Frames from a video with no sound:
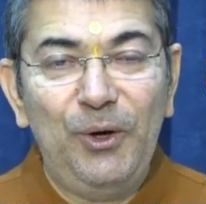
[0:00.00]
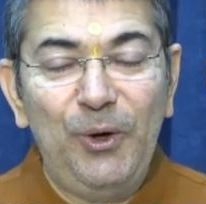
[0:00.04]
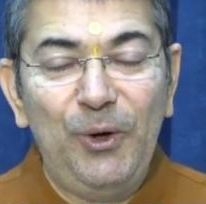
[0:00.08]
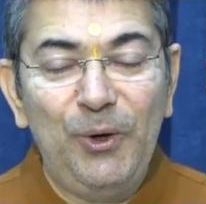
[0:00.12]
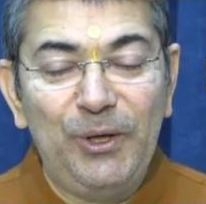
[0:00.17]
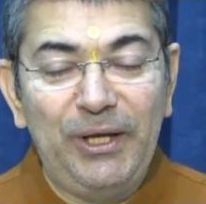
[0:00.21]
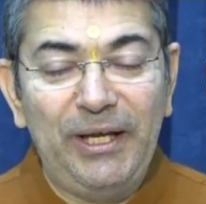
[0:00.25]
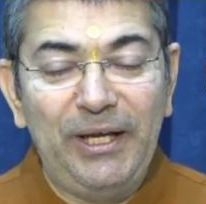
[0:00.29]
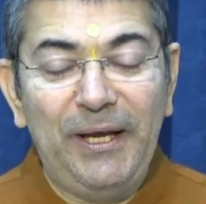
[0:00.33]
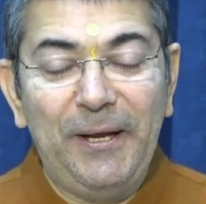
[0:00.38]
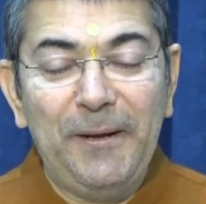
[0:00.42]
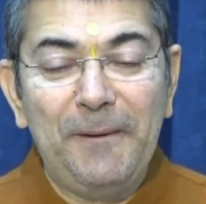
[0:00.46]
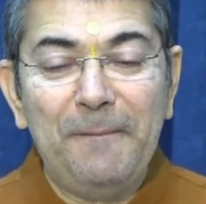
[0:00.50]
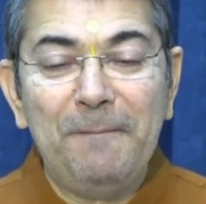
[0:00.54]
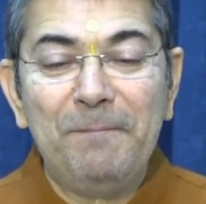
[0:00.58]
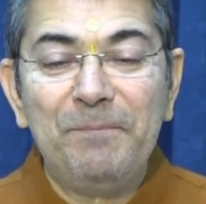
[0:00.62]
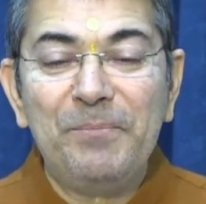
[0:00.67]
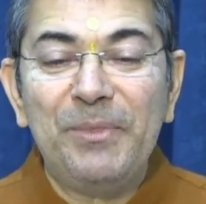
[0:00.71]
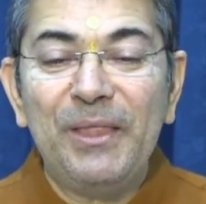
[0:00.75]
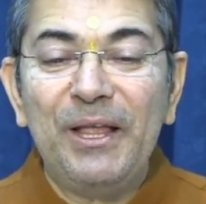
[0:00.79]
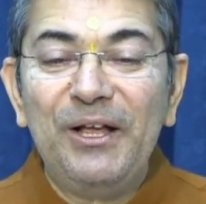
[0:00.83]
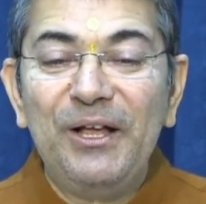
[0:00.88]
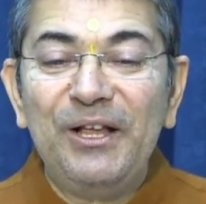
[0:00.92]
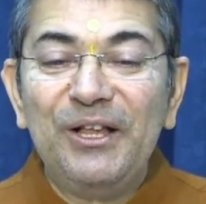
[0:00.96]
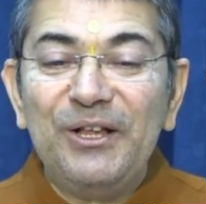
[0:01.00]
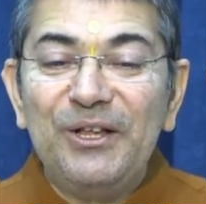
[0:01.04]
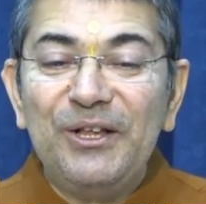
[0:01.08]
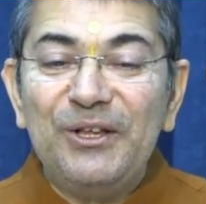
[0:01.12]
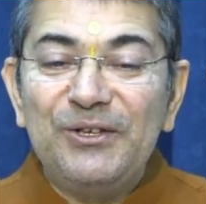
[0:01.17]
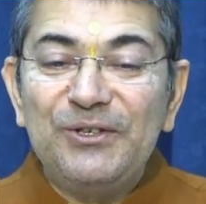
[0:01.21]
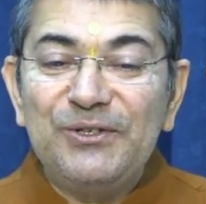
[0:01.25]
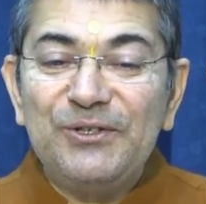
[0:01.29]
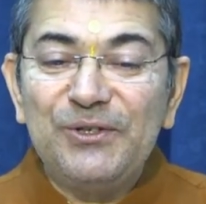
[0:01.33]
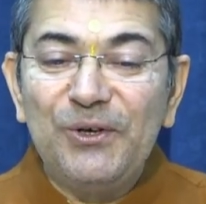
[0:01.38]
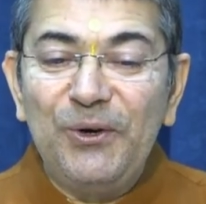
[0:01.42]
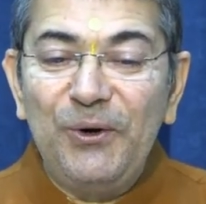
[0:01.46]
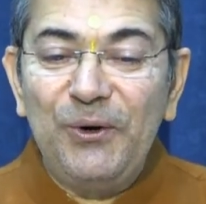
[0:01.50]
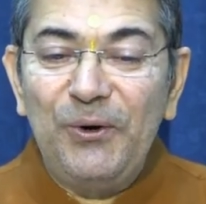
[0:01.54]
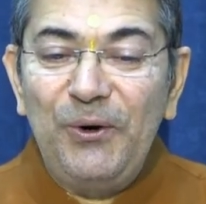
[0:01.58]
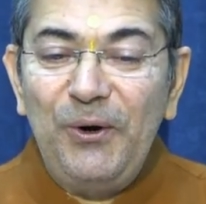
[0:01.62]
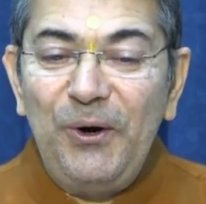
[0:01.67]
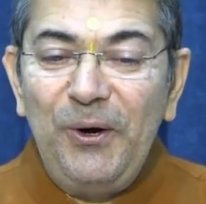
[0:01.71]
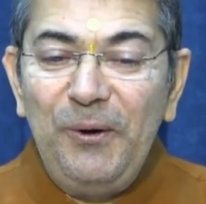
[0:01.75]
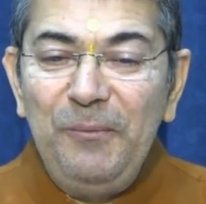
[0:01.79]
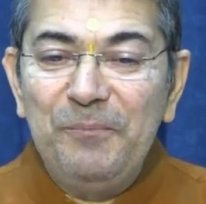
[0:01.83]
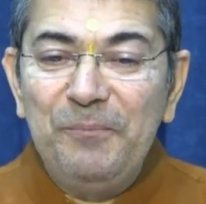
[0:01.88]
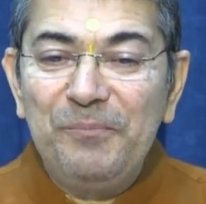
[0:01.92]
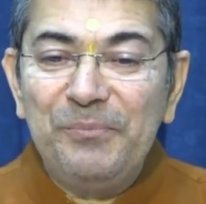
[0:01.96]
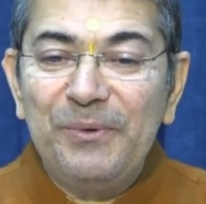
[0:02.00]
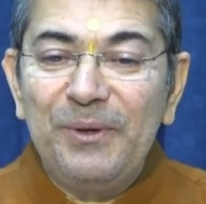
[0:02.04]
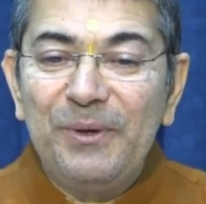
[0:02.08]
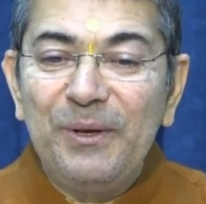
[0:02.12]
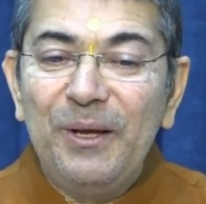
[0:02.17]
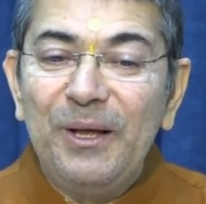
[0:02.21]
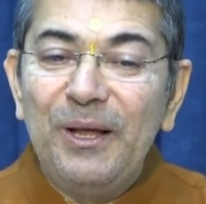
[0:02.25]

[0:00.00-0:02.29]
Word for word: Okay. So,